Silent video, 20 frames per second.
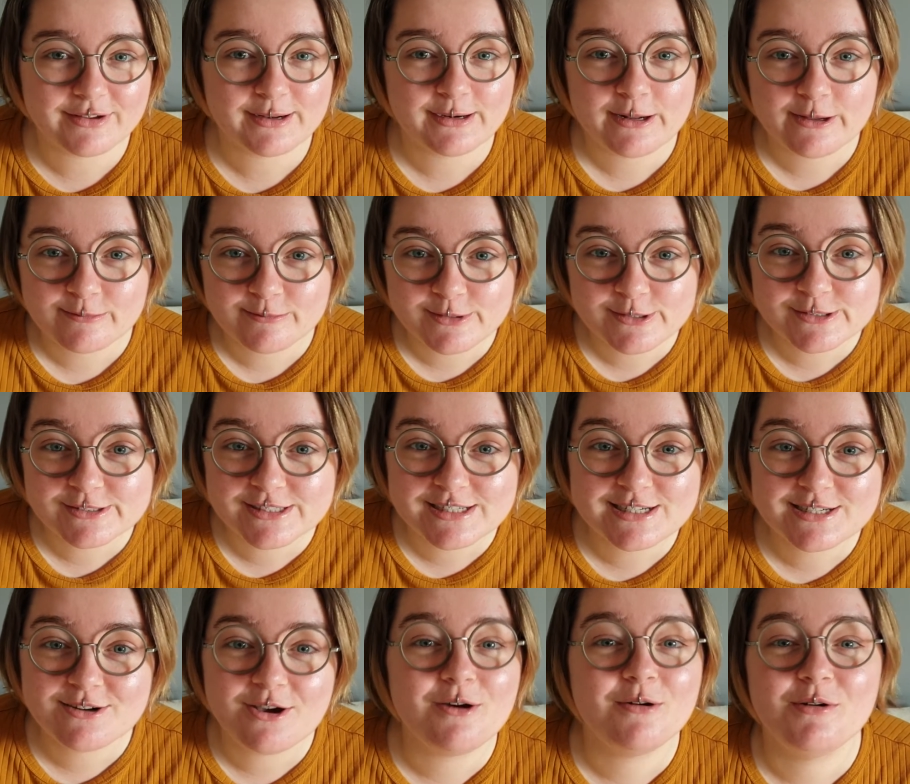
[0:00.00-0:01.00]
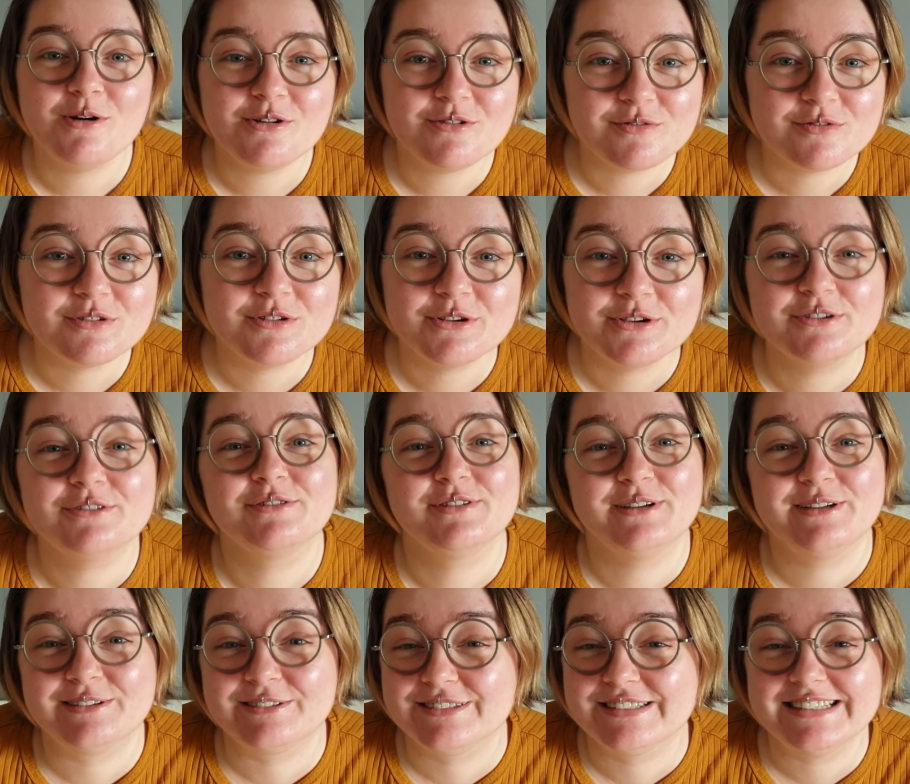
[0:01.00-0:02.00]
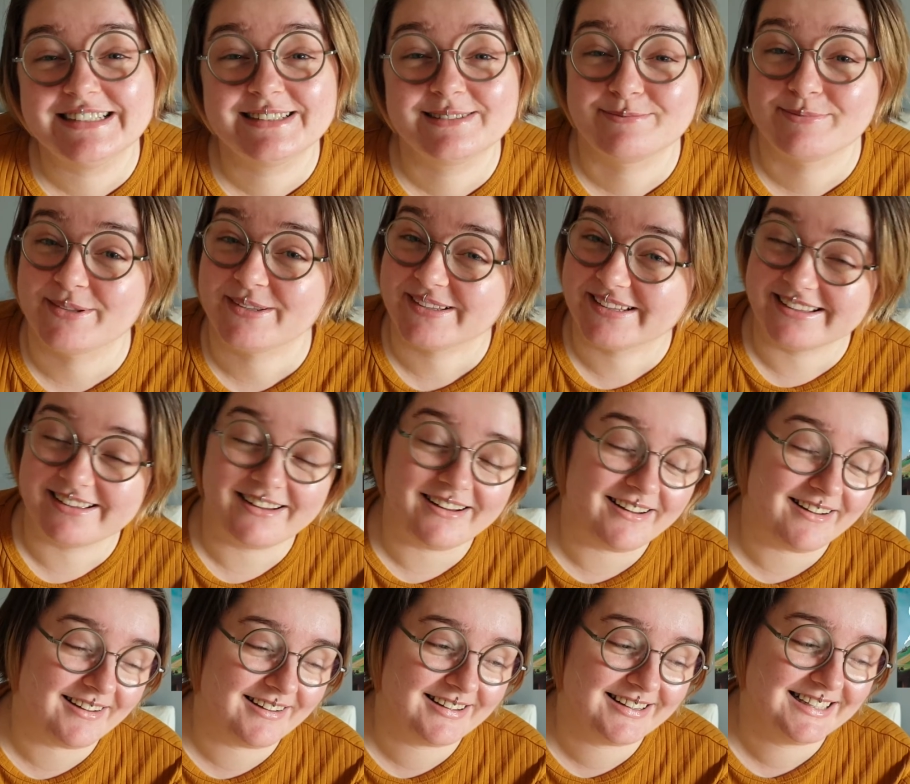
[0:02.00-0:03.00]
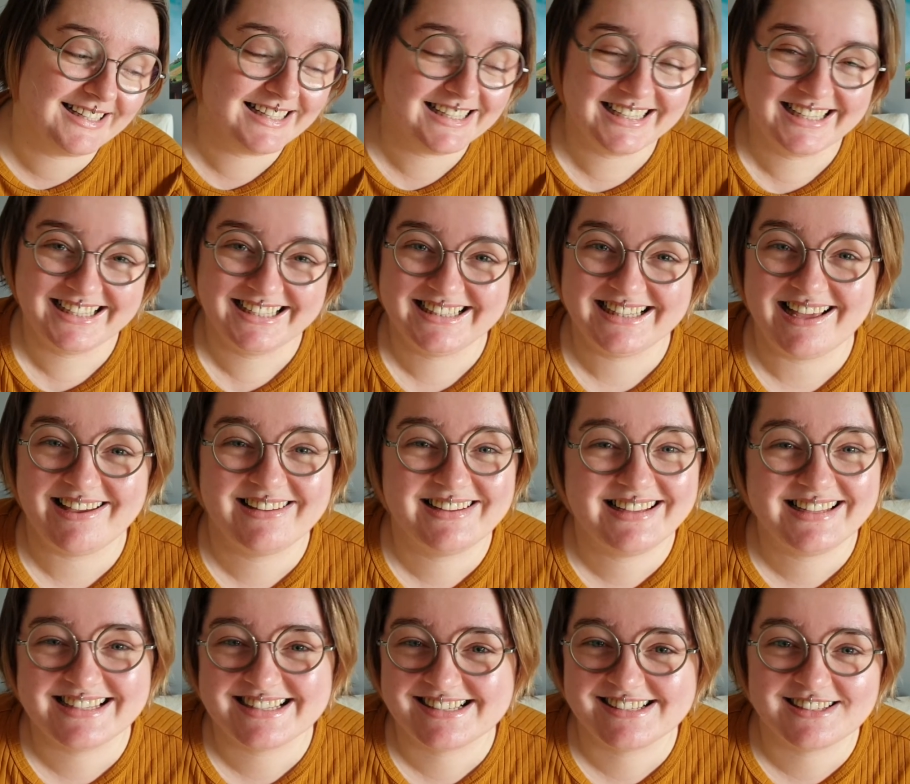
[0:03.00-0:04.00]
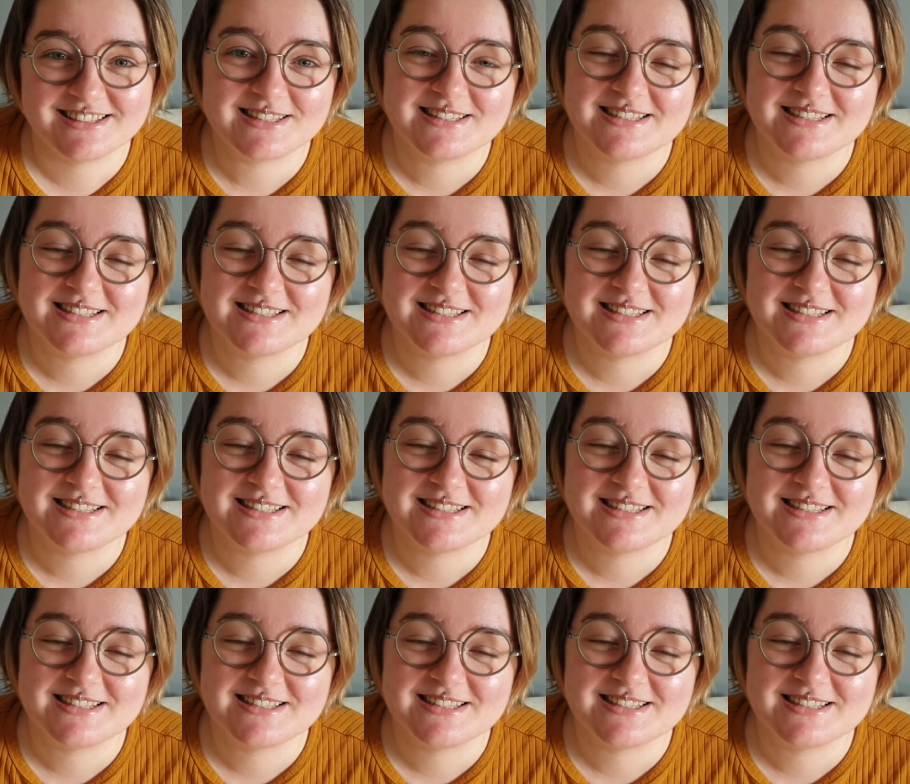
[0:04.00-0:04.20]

and I'm usually not one for good feel reads, but it's just